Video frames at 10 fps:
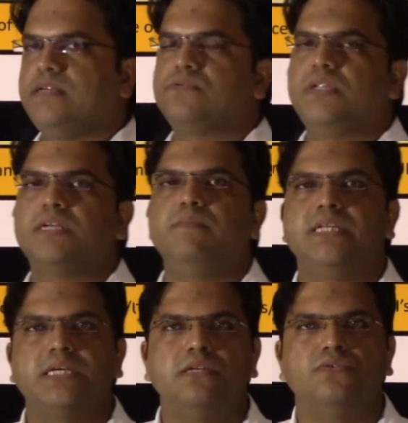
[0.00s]
So let me
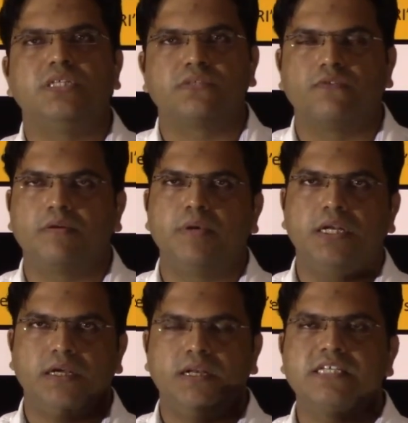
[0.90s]
tell you this
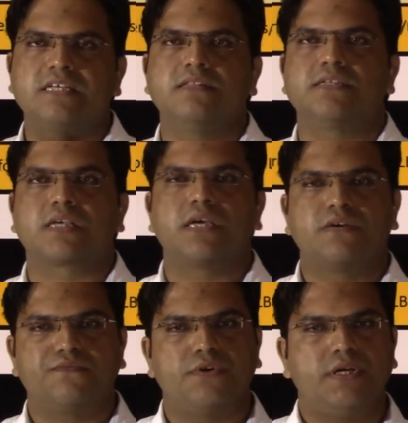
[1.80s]
verbally. Listen this
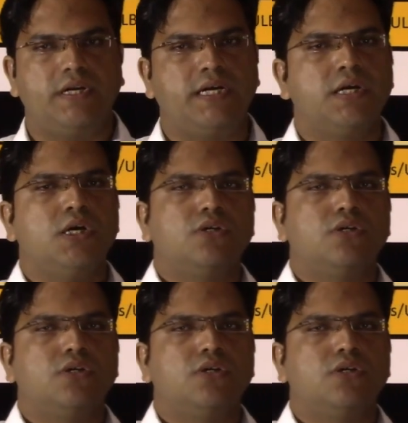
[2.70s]
carefully, right?